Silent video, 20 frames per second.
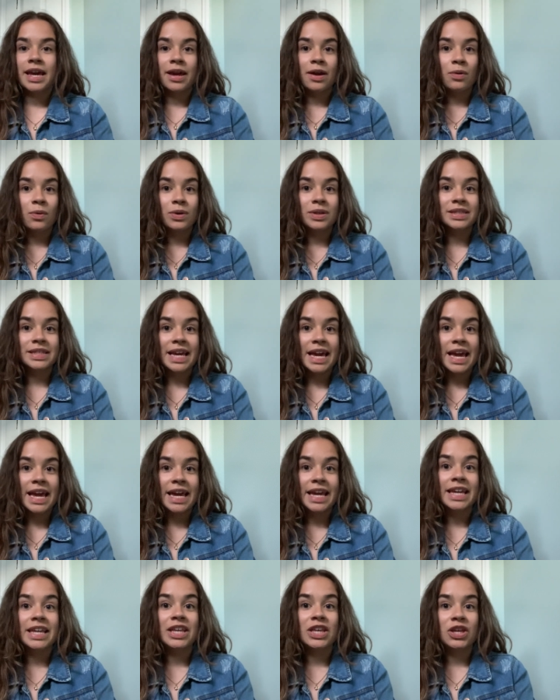It was
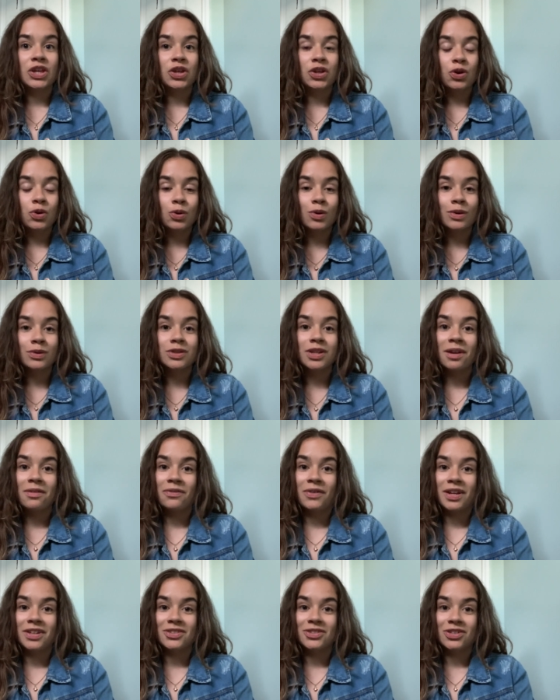a huge
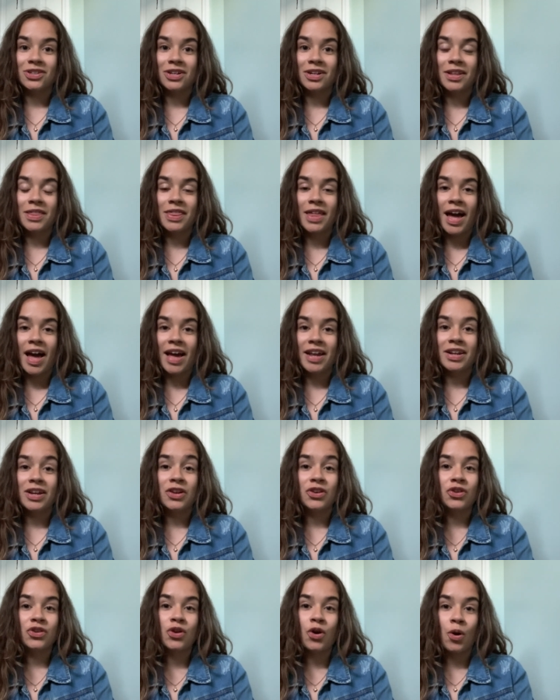adventure that
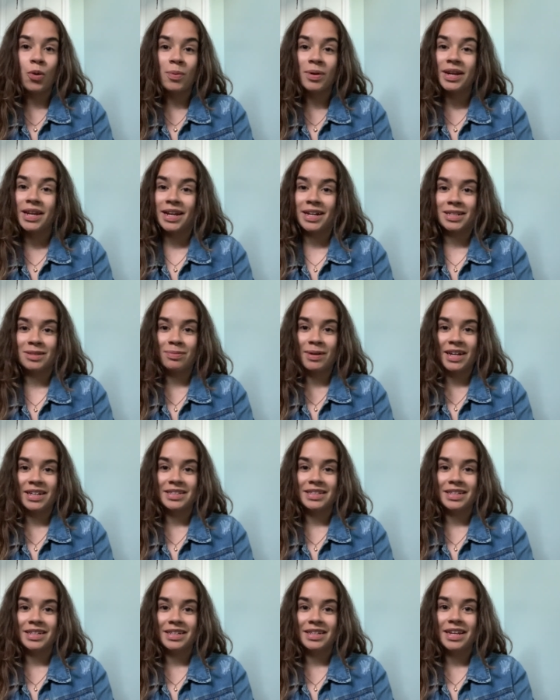nobody
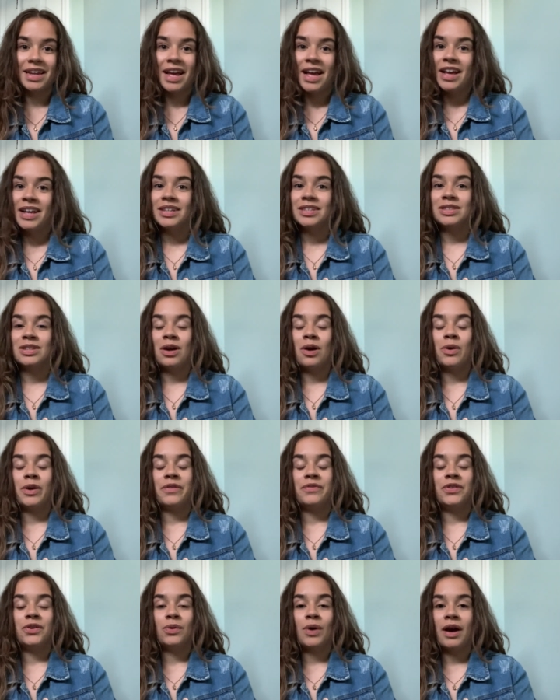expected. So
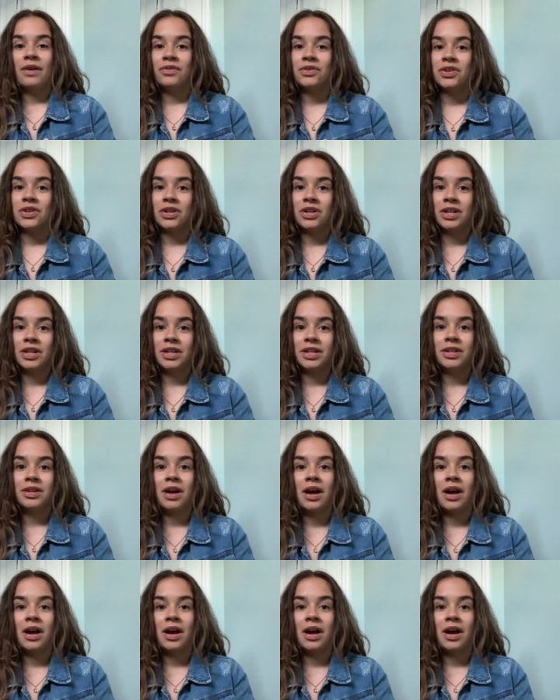if you haven't heard,